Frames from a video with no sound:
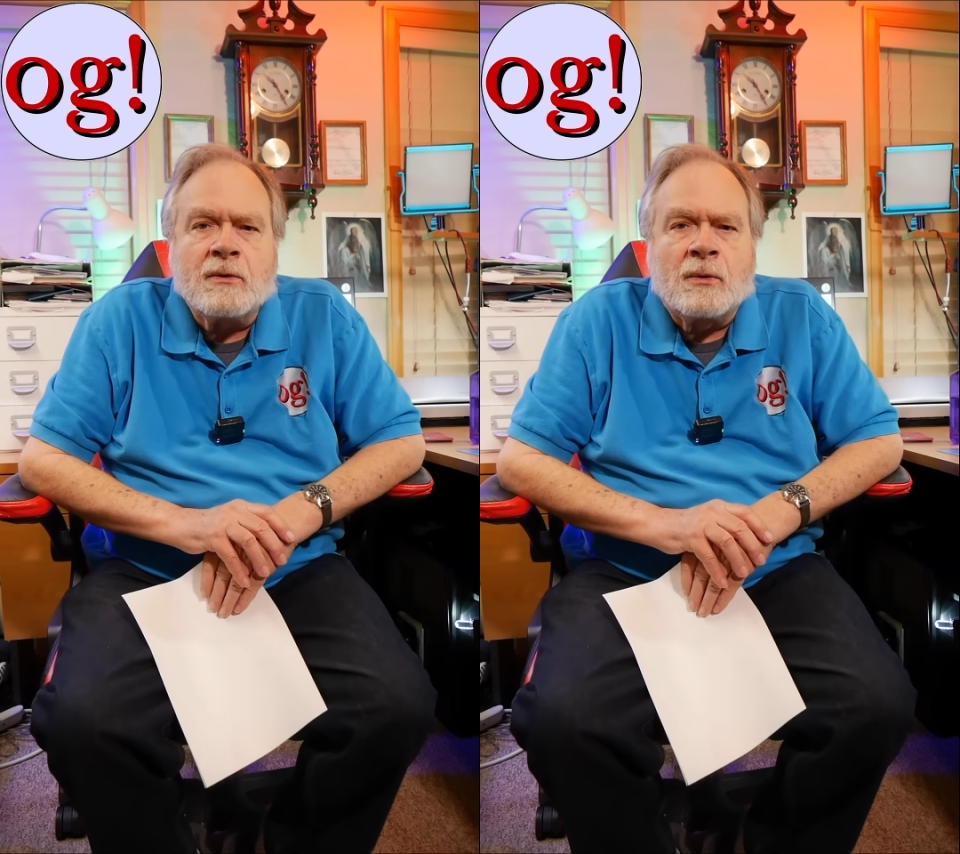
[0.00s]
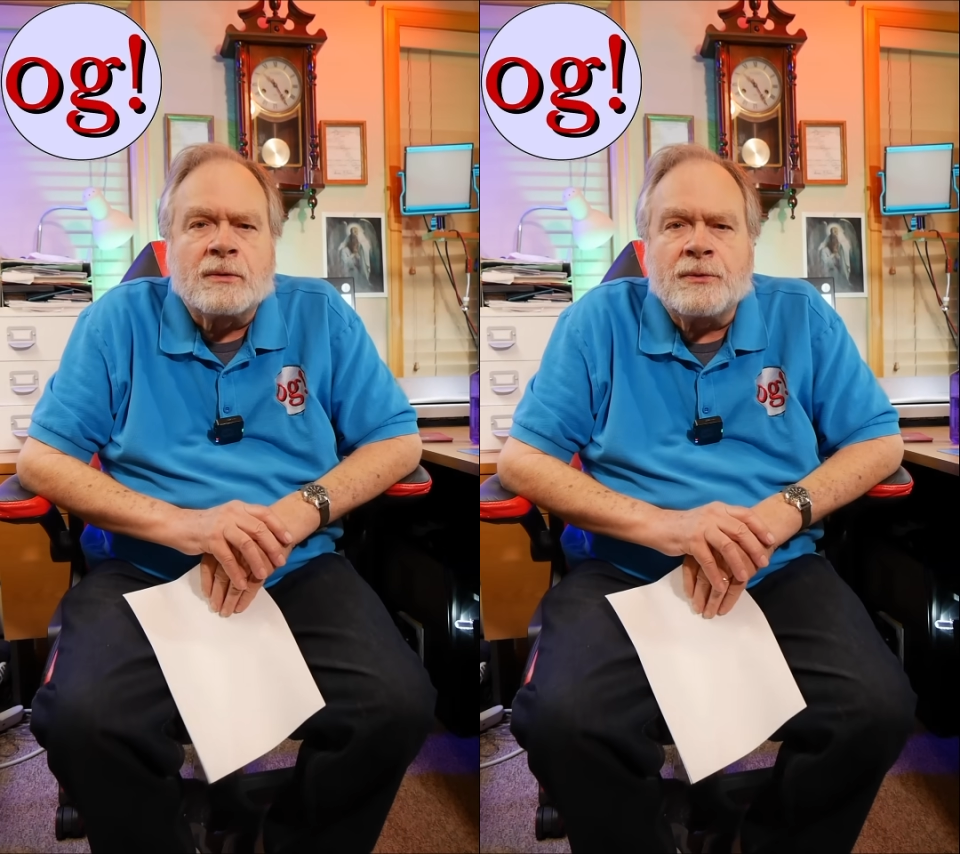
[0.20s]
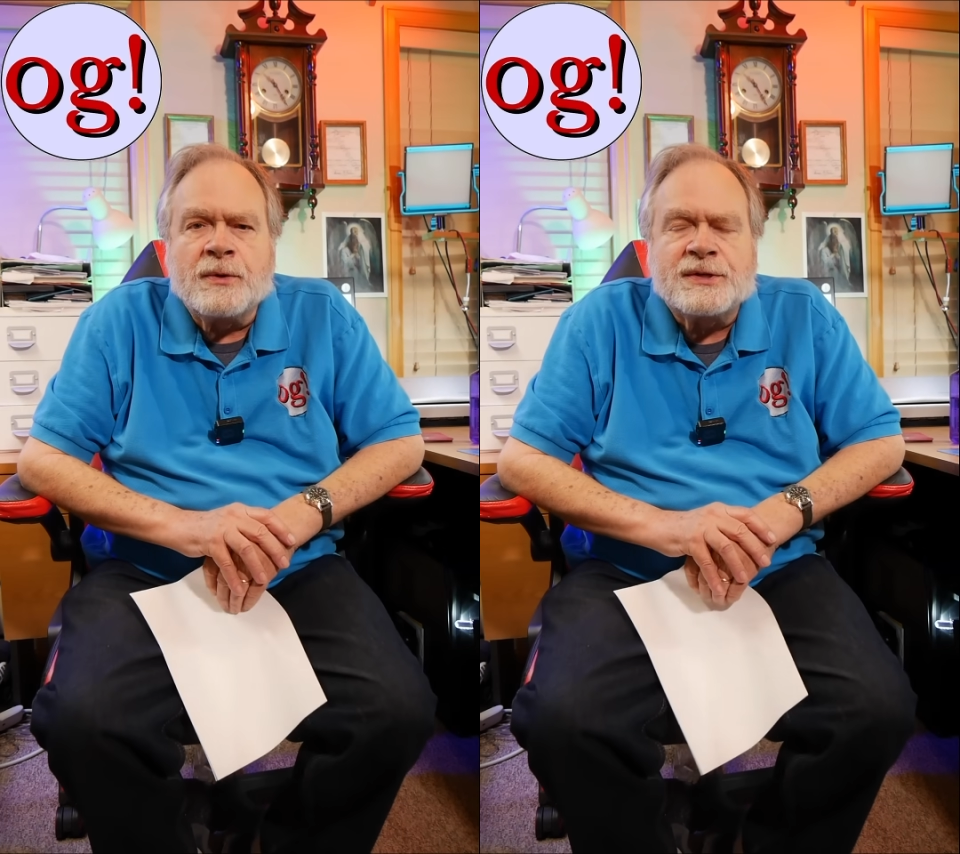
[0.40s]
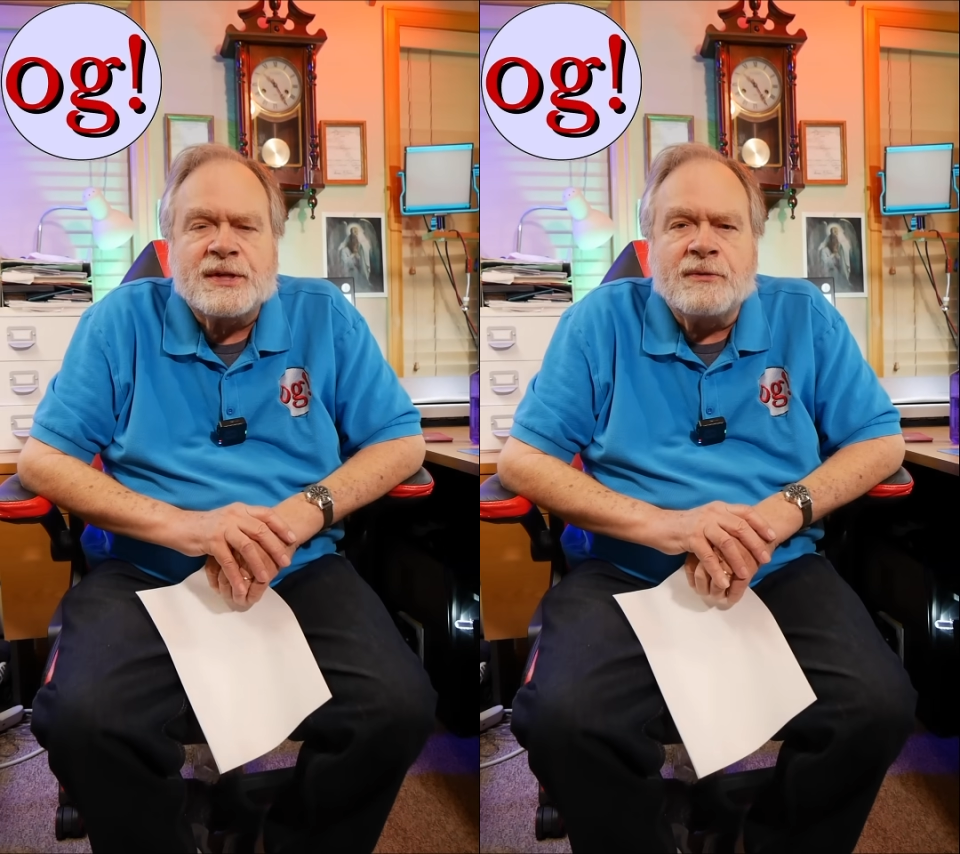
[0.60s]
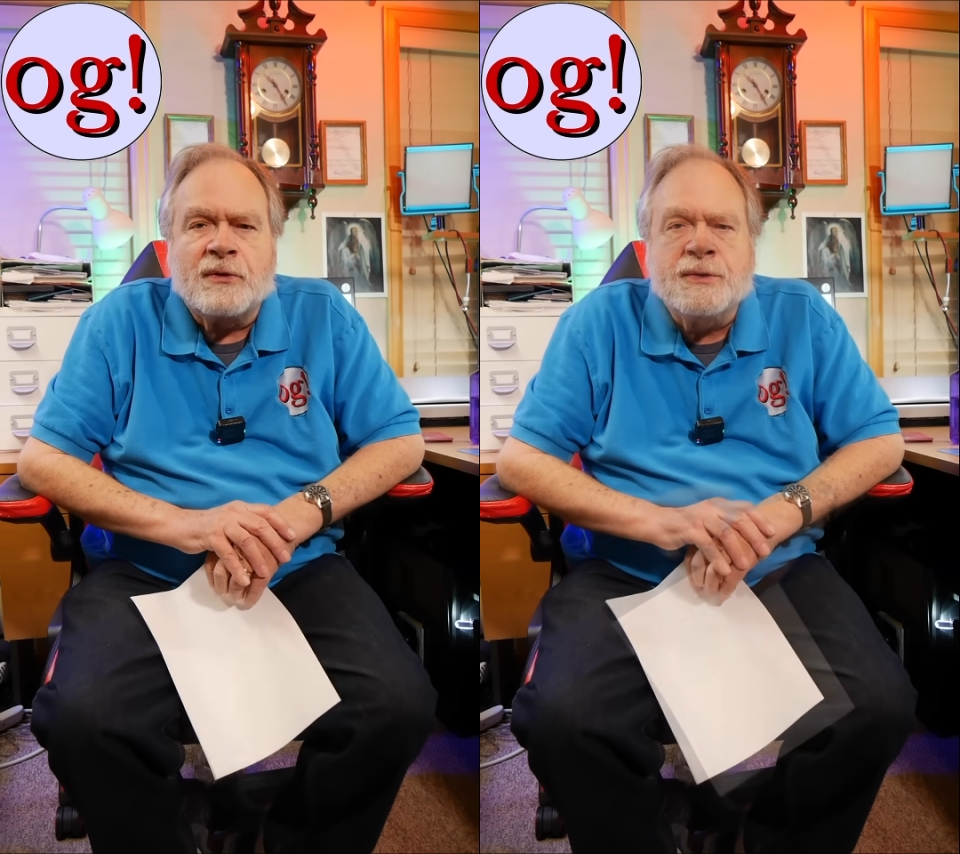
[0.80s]
older
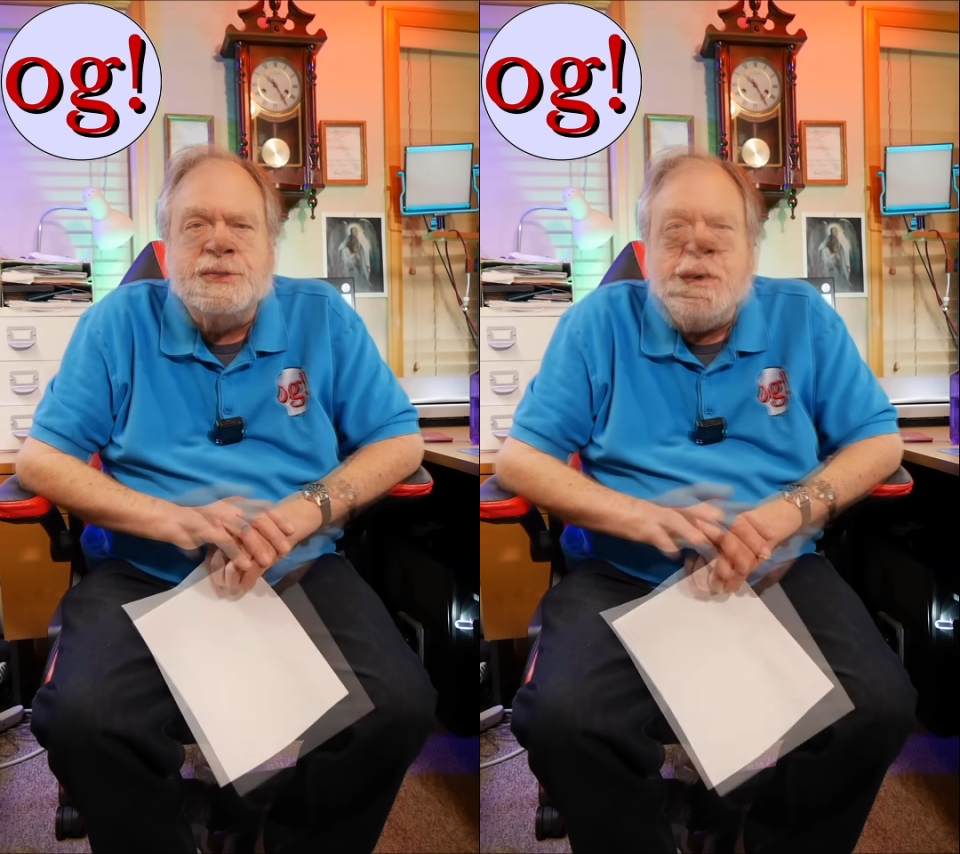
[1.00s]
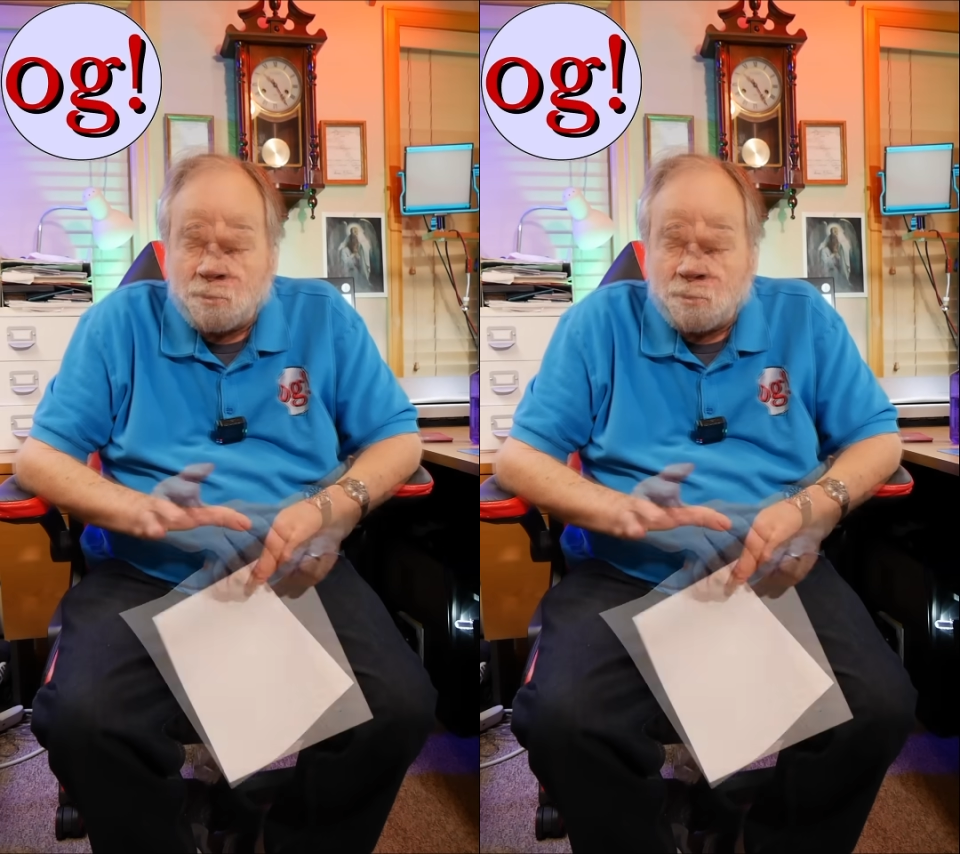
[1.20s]
receivers